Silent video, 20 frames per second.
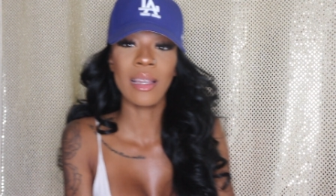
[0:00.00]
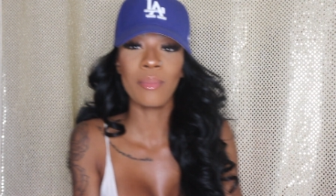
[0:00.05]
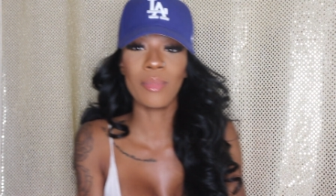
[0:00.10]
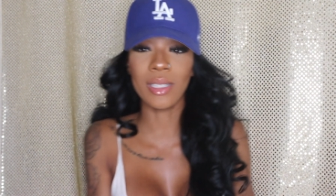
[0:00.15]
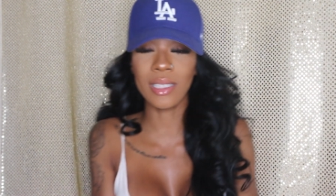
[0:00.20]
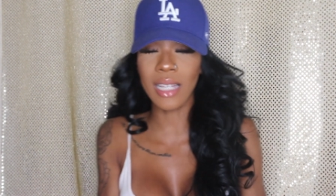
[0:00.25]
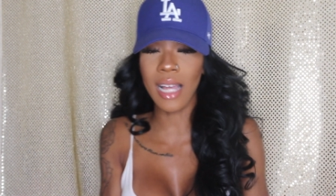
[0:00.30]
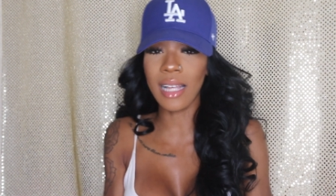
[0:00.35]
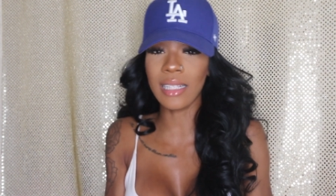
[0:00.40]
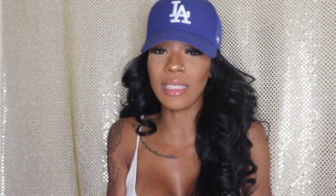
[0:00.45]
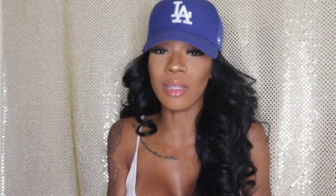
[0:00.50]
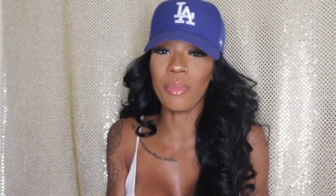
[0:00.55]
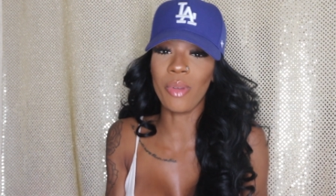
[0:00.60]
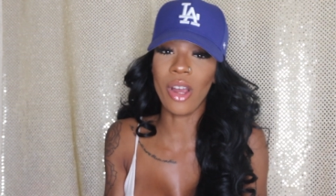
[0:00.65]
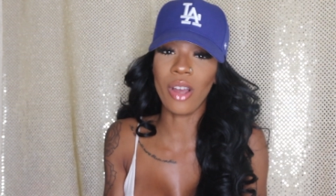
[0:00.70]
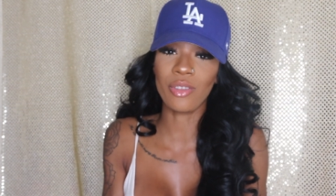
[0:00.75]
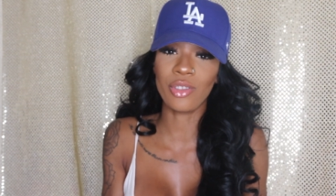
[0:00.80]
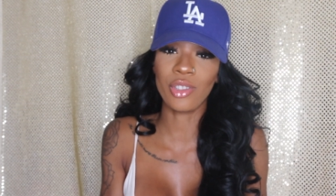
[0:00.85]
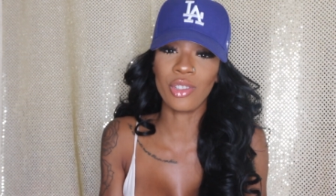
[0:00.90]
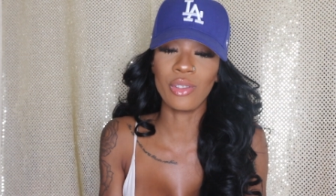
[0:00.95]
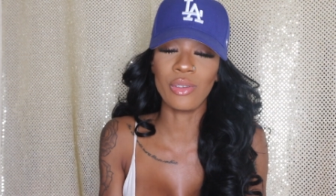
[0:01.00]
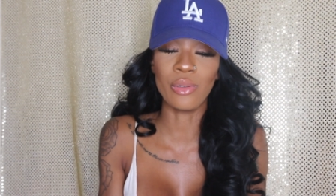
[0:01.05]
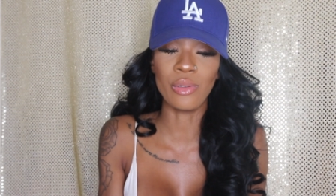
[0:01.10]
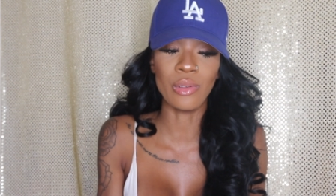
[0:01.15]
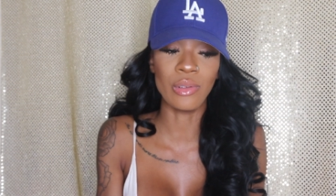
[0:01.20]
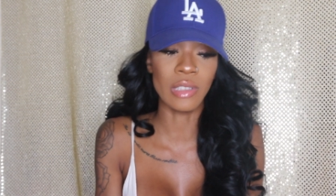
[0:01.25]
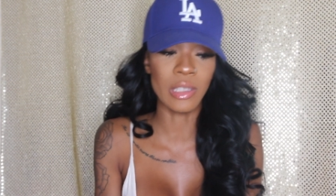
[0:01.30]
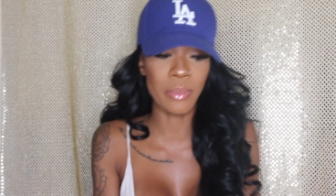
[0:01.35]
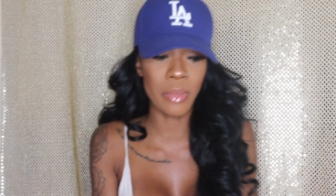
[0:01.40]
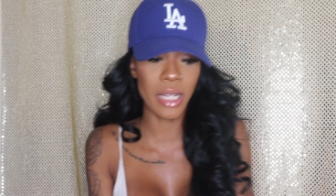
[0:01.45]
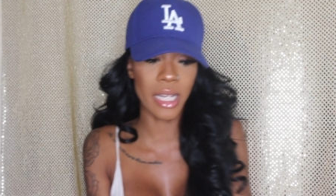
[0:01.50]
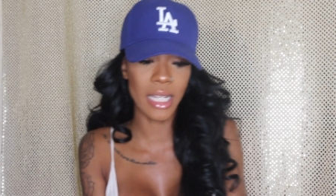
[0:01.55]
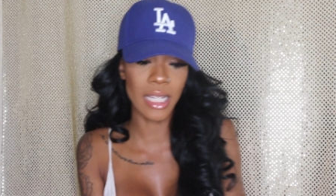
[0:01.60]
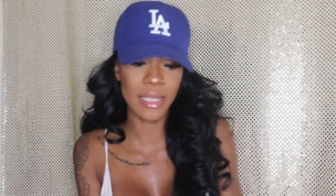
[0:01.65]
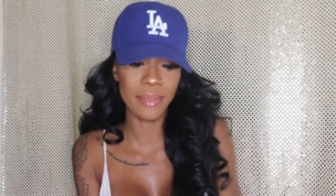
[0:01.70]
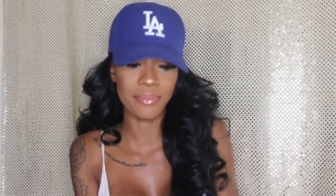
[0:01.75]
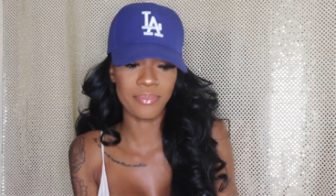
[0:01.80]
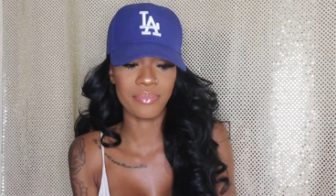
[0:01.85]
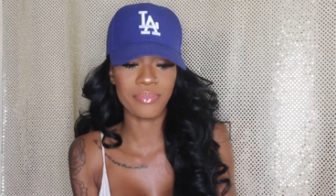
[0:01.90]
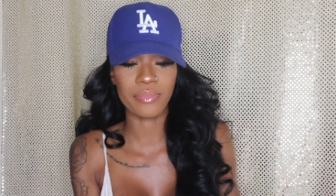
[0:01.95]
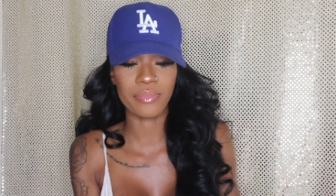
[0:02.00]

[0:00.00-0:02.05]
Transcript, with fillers: Besides the brown shoes, but